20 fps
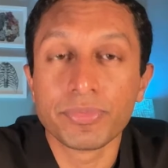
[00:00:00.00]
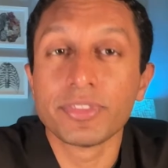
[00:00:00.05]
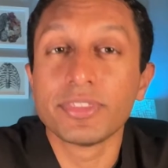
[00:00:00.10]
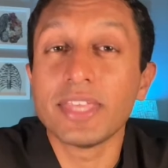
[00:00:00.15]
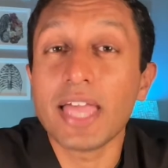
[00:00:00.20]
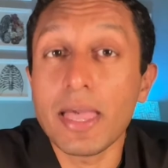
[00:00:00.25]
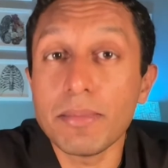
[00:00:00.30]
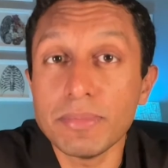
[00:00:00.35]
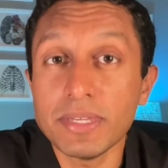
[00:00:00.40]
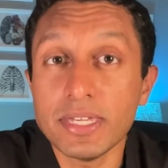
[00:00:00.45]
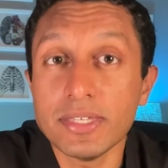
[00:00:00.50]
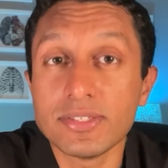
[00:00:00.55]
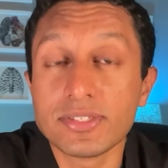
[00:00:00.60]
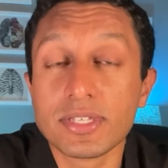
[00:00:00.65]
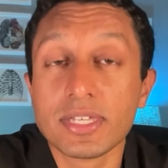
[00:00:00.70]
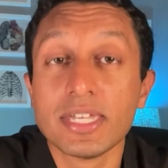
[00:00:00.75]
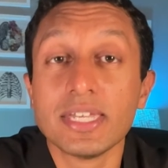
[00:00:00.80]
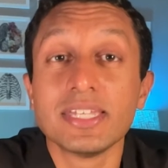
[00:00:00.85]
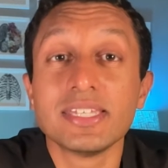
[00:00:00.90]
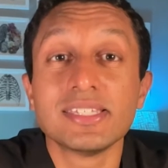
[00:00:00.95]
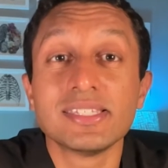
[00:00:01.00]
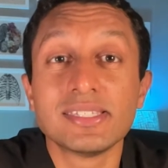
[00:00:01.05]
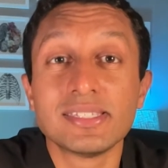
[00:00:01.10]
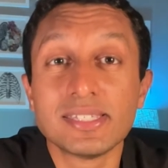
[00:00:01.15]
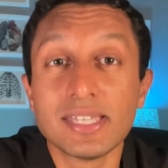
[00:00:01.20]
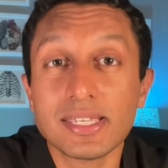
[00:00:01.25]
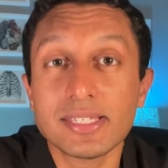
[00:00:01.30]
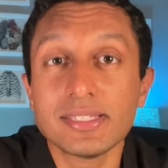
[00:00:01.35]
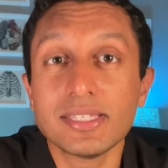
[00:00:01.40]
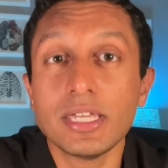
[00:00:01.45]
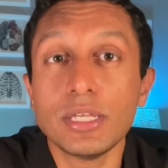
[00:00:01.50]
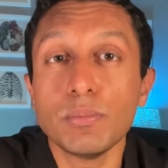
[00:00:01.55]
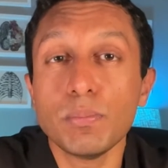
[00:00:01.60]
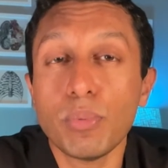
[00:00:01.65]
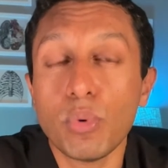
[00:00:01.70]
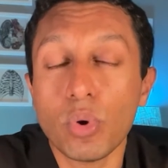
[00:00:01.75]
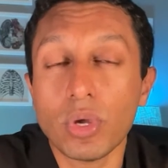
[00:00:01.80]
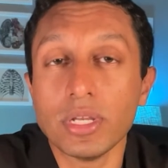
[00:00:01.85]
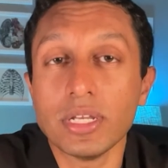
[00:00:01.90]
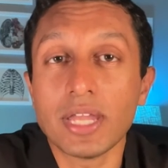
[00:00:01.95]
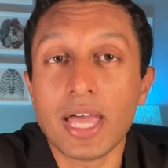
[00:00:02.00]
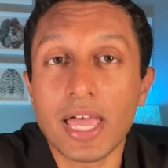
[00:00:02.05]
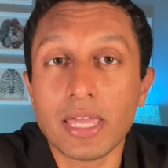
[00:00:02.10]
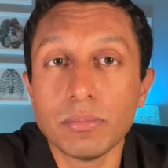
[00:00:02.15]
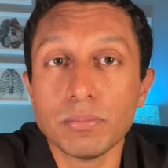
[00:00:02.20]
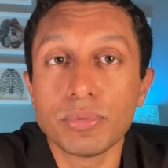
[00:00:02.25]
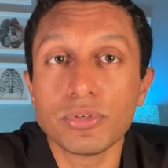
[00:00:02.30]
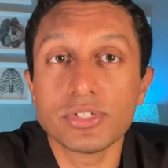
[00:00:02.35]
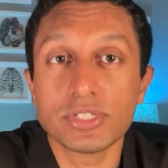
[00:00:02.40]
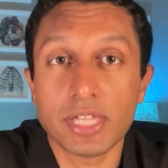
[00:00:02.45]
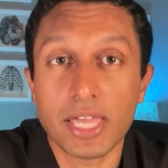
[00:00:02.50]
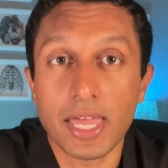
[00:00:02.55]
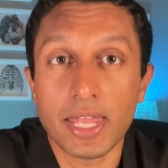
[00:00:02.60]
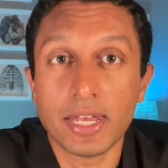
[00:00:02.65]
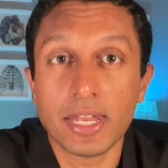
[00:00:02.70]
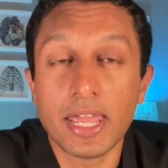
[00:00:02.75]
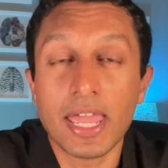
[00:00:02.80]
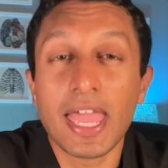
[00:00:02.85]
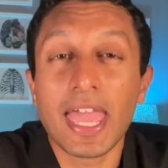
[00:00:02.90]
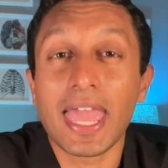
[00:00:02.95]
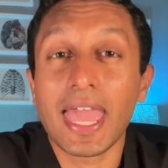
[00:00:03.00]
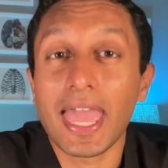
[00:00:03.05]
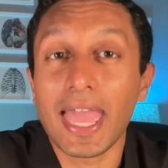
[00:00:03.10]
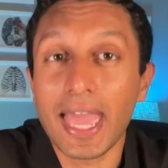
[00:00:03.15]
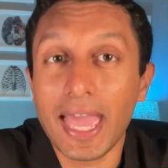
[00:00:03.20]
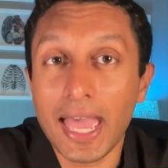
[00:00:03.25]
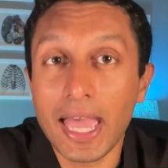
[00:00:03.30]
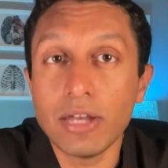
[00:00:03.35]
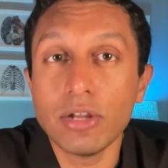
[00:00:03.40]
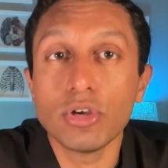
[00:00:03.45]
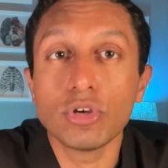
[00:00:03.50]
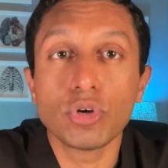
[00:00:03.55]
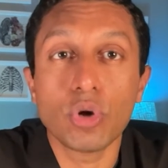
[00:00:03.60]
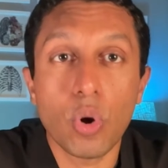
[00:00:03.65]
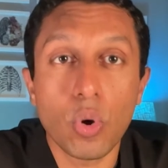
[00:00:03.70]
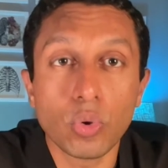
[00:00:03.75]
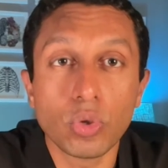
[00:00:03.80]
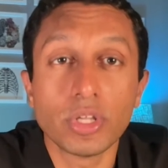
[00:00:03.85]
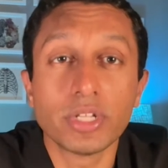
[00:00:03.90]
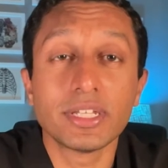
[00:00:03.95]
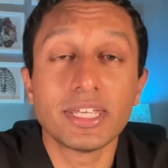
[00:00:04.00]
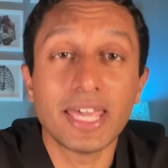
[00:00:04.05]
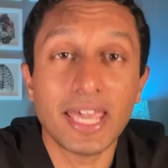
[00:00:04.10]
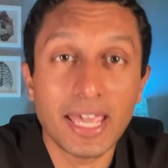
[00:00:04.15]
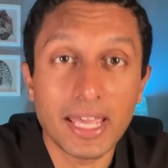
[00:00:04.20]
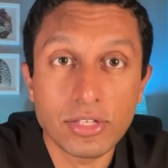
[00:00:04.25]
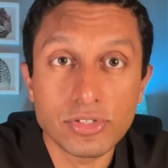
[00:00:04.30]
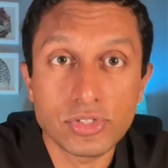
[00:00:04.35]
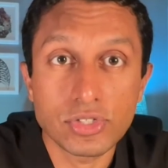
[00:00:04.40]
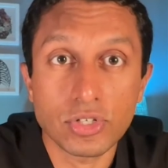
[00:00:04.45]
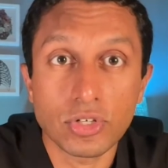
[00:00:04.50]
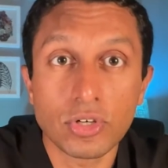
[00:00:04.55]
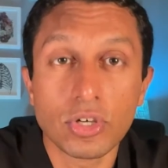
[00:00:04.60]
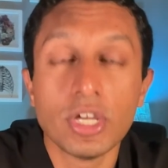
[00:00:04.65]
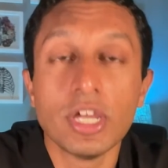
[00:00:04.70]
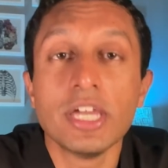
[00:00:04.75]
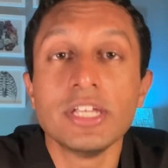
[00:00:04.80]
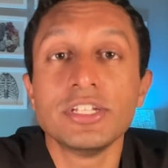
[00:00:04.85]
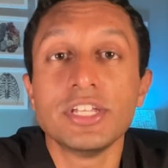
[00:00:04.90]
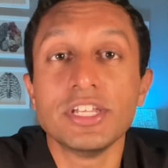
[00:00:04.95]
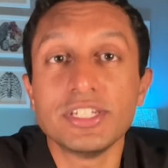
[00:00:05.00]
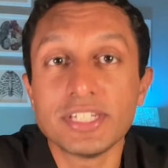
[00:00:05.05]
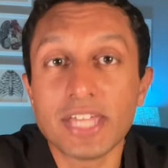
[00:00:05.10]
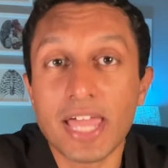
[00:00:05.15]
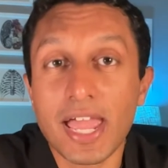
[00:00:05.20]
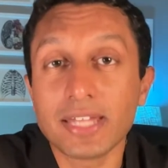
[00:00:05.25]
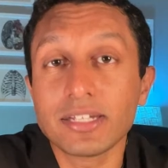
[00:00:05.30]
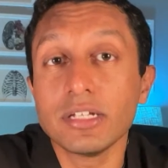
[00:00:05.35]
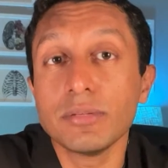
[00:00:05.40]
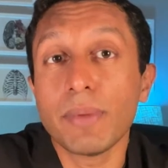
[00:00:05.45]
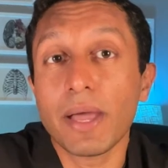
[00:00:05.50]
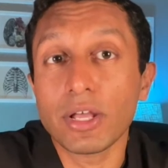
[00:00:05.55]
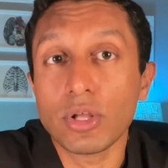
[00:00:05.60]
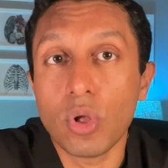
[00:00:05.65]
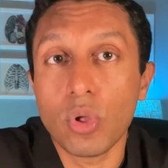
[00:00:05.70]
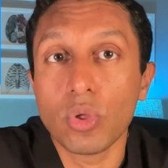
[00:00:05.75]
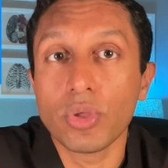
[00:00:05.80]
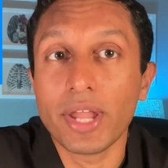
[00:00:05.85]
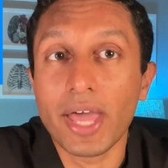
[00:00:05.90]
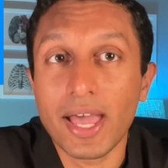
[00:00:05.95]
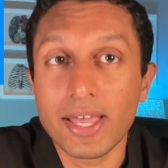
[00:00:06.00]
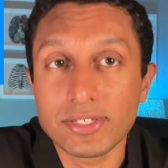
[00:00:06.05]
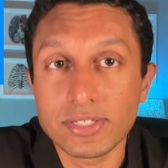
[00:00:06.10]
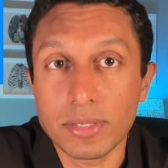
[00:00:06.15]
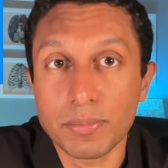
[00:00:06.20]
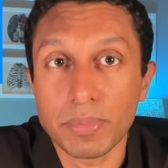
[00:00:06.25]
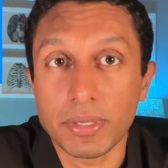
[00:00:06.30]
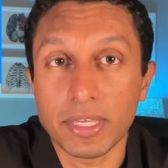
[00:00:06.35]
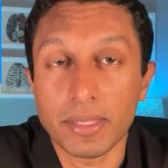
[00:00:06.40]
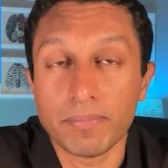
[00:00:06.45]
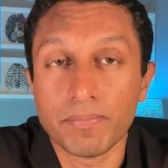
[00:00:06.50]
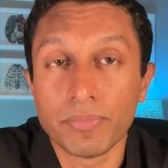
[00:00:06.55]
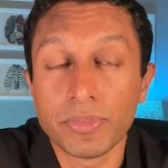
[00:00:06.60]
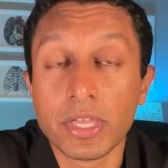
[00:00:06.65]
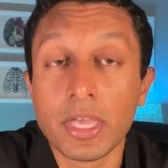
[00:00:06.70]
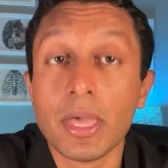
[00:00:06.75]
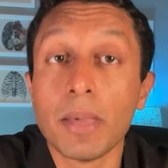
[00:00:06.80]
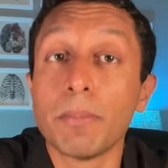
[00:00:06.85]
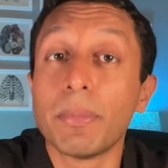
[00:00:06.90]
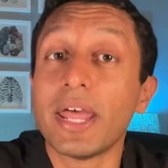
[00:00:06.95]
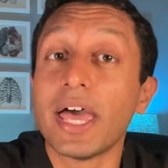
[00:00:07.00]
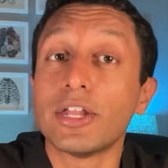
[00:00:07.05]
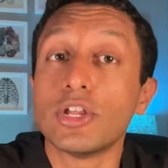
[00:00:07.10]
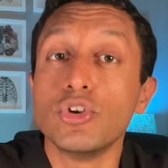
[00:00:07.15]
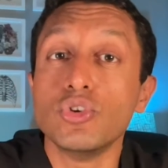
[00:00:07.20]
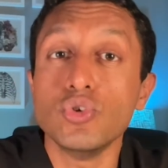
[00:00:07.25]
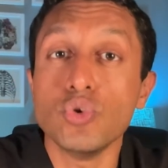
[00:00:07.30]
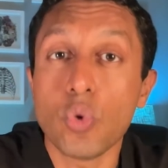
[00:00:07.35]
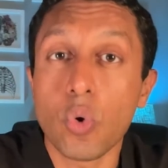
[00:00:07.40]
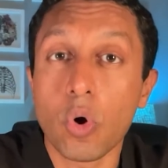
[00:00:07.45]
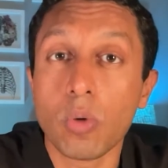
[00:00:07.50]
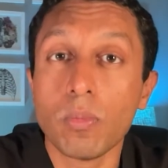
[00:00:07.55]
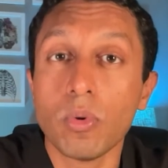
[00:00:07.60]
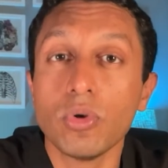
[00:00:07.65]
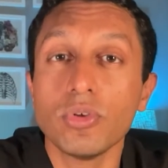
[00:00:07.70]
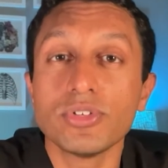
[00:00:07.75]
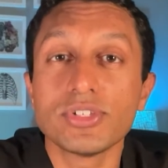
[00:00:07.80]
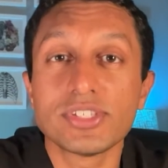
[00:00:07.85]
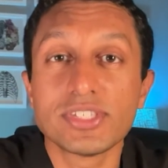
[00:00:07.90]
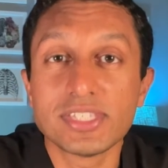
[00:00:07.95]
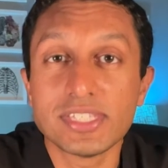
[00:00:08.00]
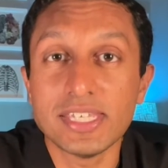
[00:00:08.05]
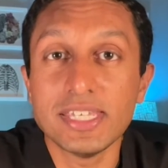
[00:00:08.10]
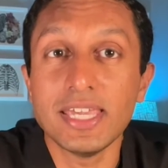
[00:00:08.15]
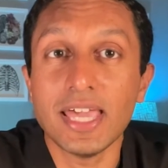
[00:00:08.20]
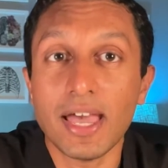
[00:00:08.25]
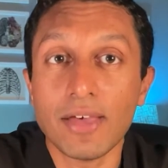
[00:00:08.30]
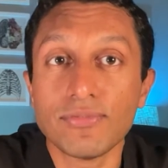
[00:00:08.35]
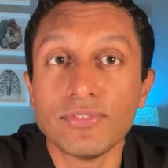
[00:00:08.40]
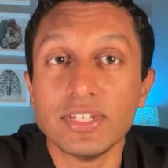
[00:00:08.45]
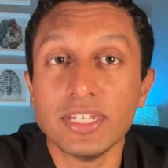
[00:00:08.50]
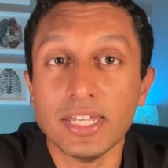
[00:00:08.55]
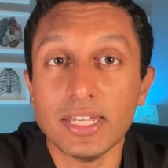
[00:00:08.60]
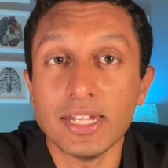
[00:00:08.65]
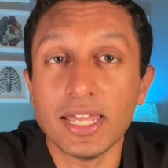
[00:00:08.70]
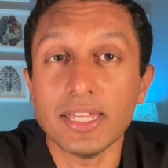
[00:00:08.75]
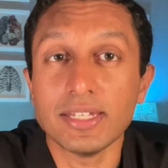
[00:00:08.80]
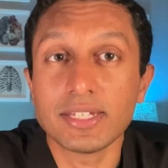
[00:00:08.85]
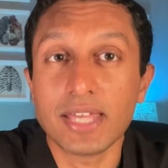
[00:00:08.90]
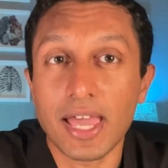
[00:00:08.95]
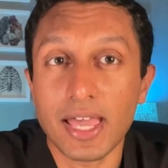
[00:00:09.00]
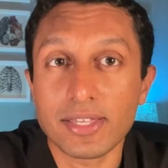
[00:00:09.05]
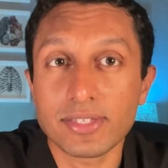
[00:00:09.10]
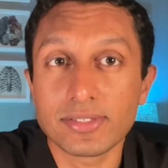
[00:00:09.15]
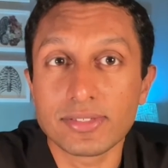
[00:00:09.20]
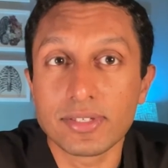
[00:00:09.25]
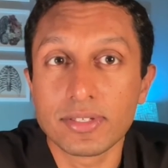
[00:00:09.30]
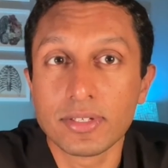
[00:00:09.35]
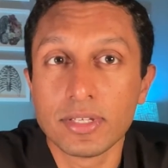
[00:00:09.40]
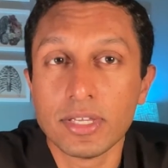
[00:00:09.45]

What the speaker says: That means 16.9% had colon cancer detected by colonoscopy, but had a normal cfDNA test.